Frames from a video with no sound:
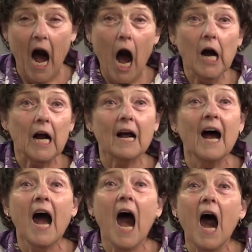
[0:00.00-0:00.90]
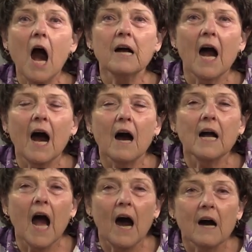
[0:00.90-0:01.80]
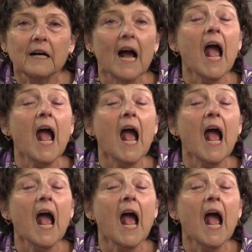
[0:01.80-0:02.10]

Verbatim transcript: hug, hug, hug, hug,